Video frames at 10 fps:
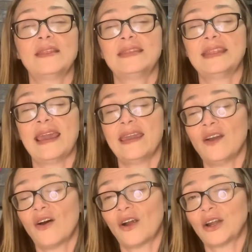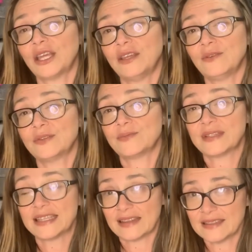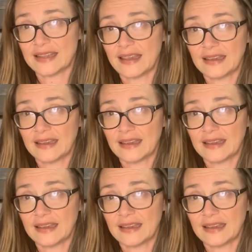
they already use with Scentsy